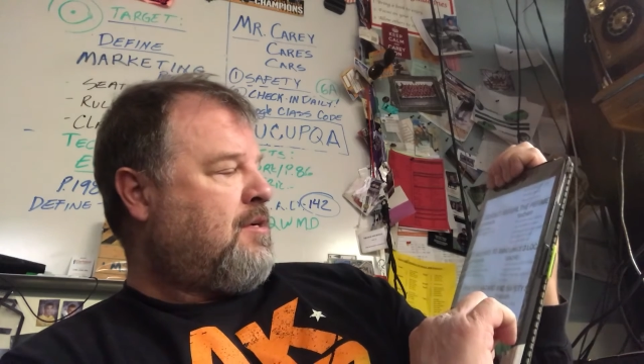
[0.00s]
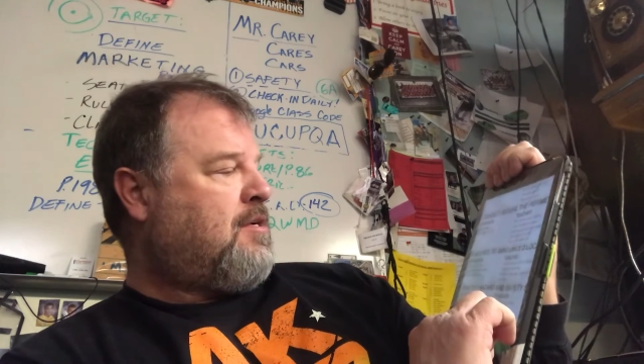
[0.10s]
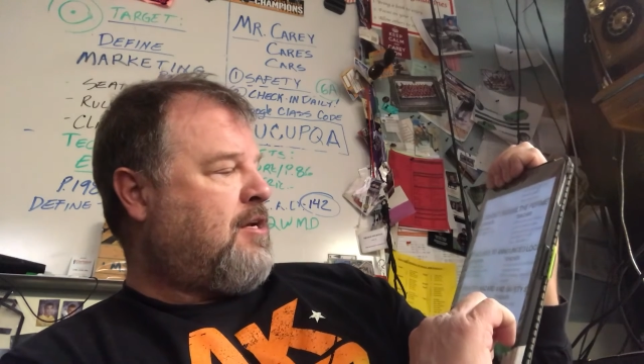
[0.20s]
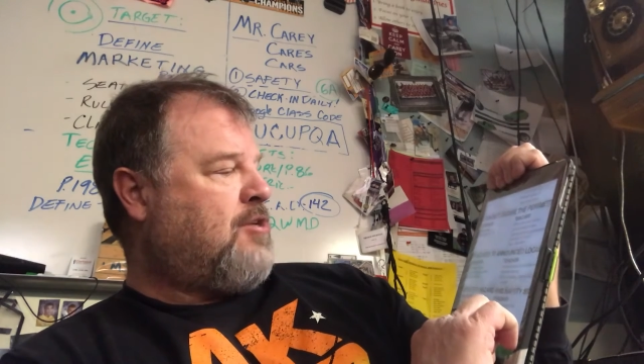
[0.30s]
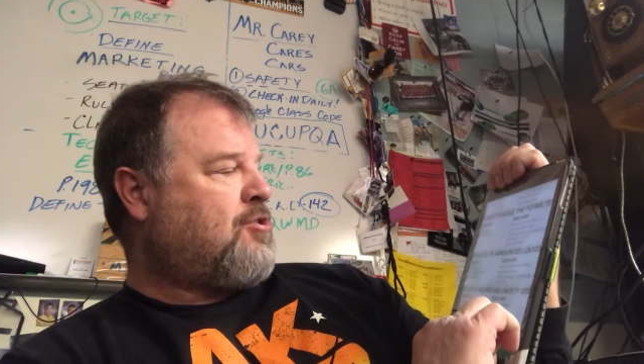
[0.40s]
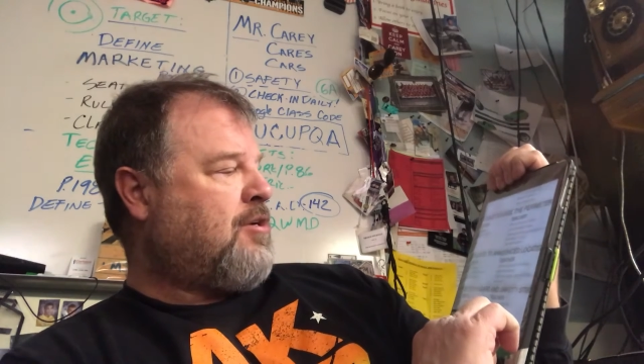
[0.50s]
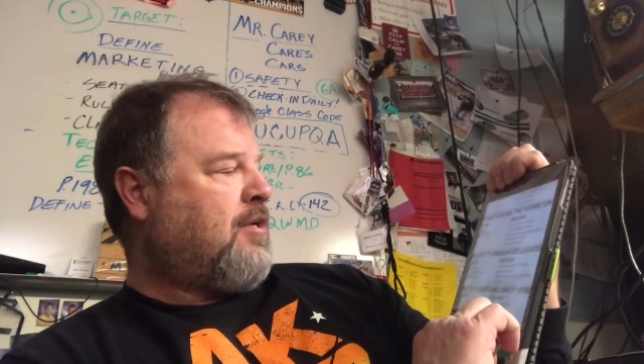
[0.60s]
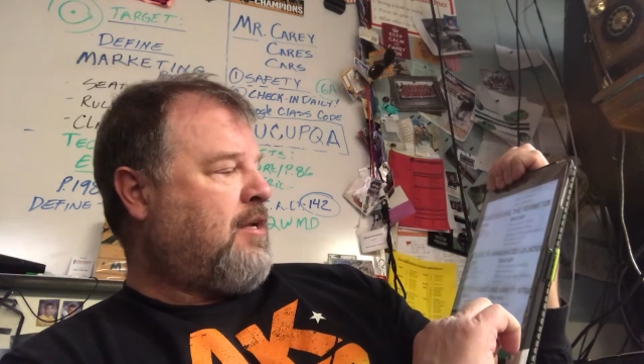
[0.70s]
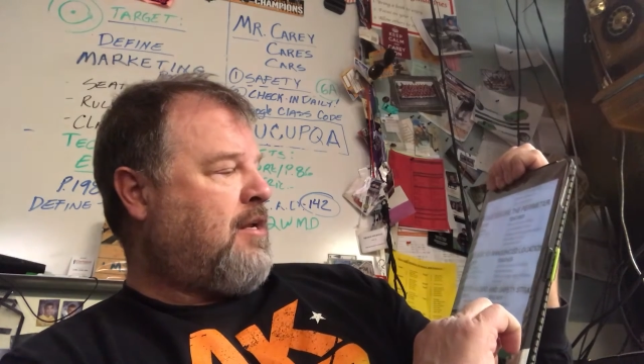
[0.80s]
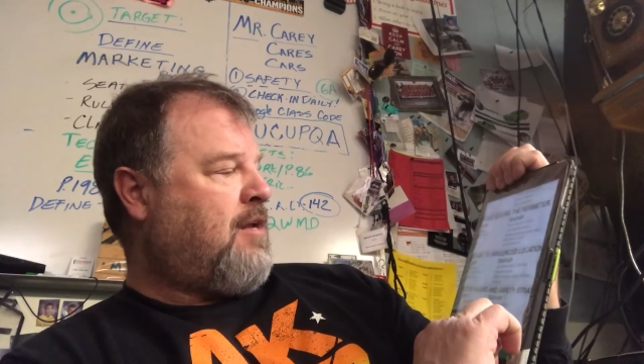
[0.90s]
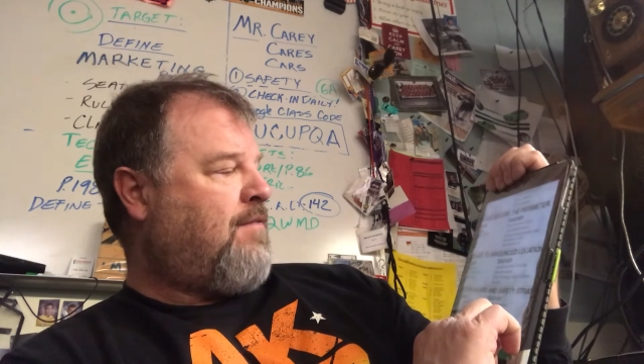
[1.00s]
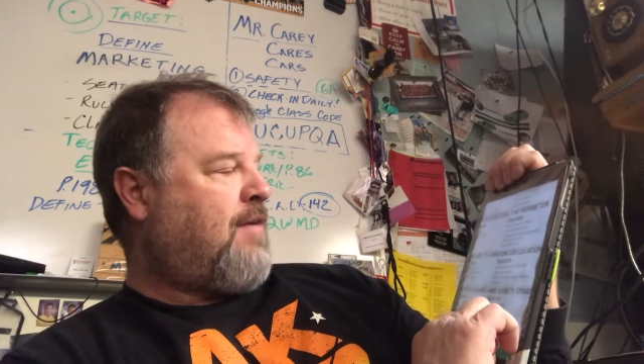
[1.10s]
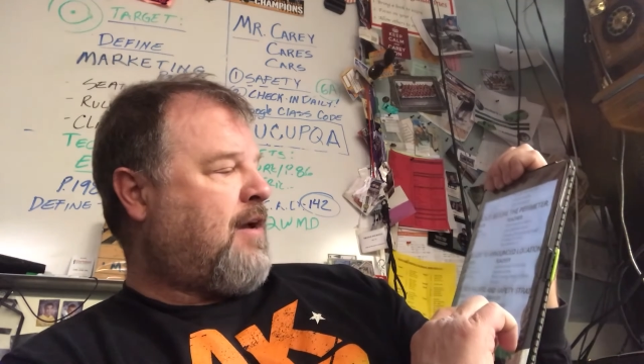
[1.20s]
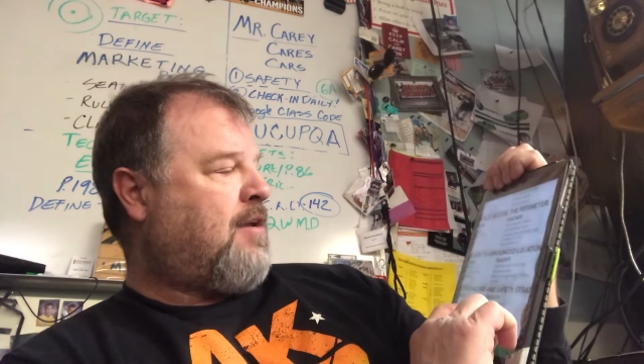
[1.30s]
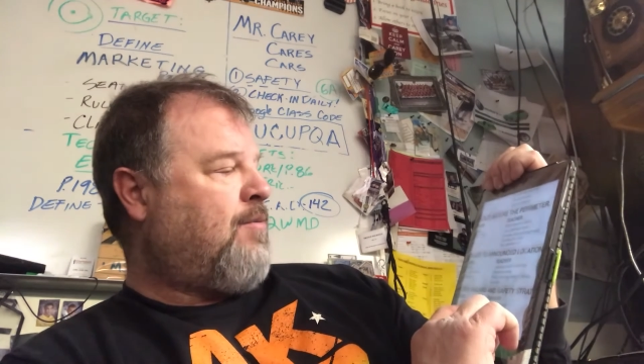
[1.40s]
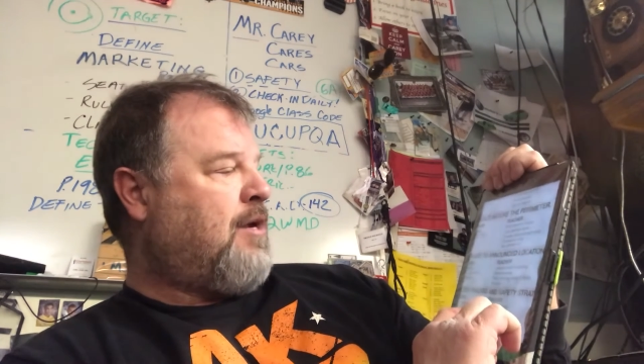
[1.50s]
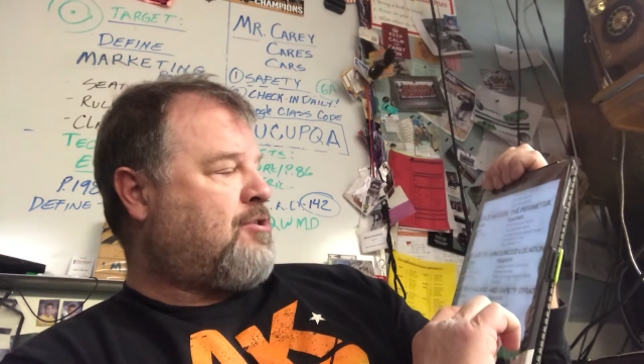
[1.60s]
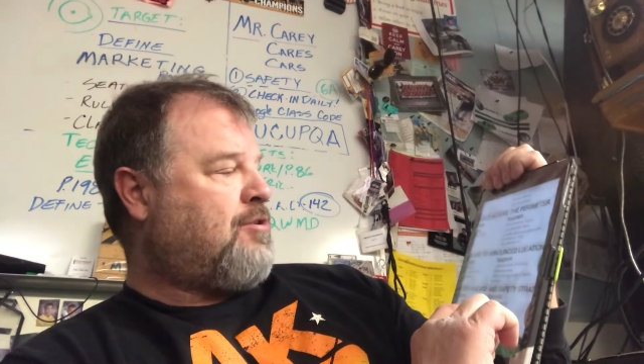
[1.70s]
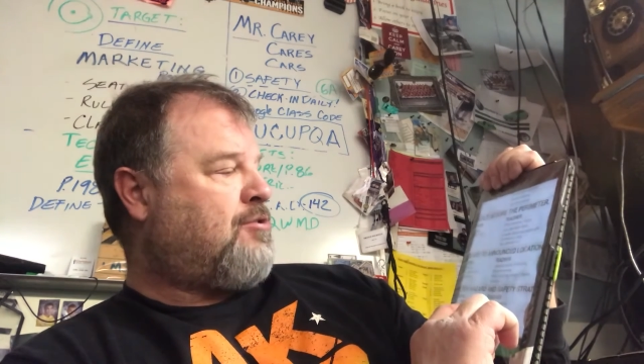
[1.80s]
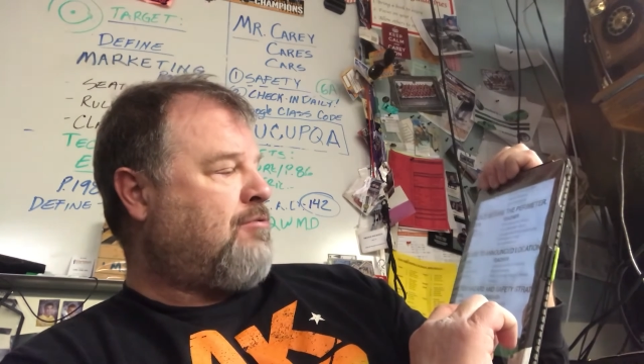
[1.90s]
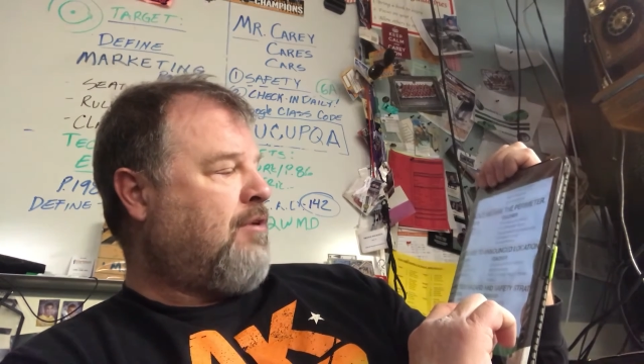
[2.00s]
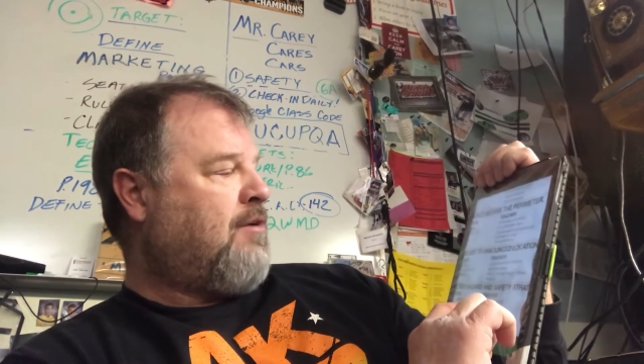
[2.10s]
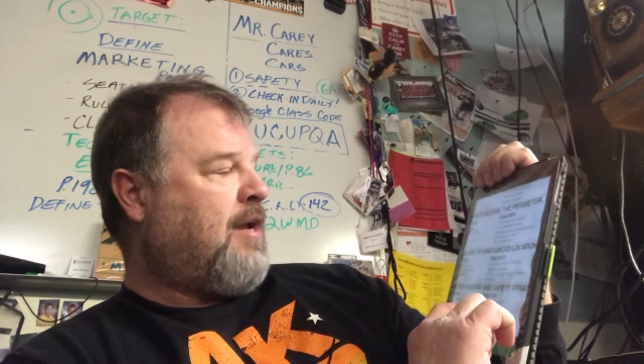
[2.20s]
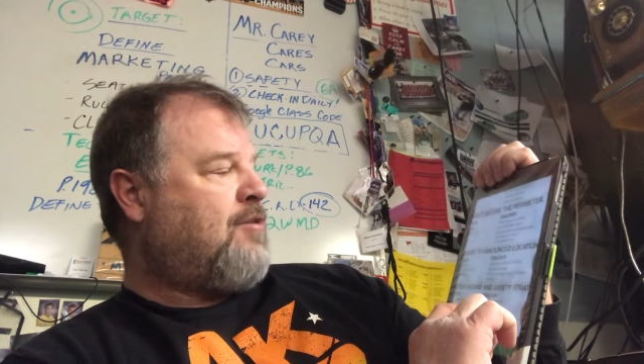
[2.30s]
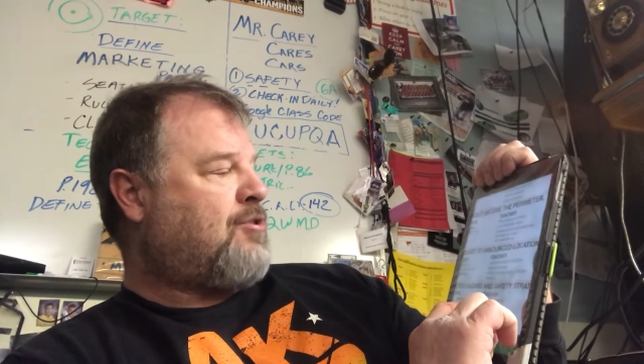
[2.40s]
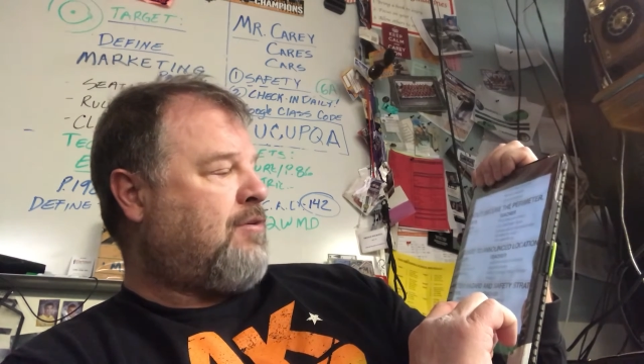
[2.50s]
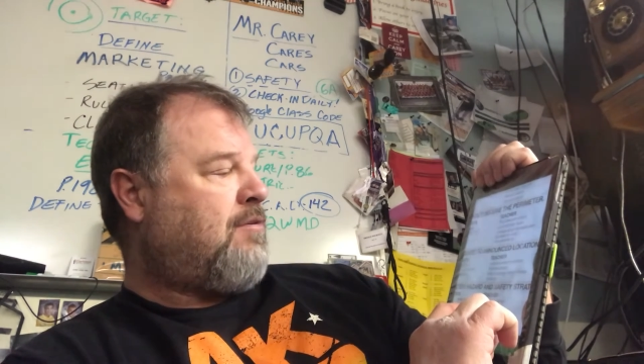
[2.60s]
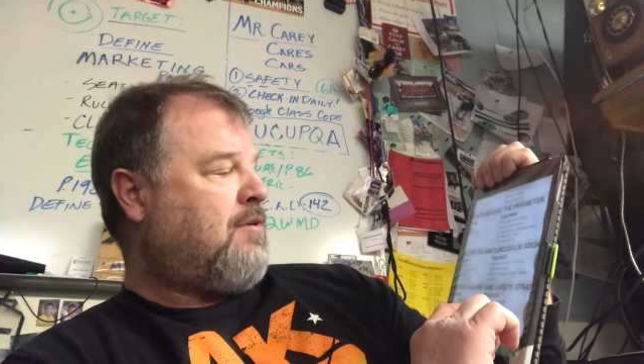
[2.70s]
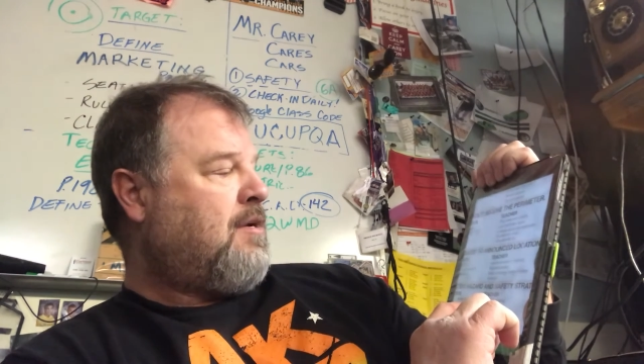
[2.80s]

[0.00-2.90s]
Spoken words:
Teacher, lead evacuation to location,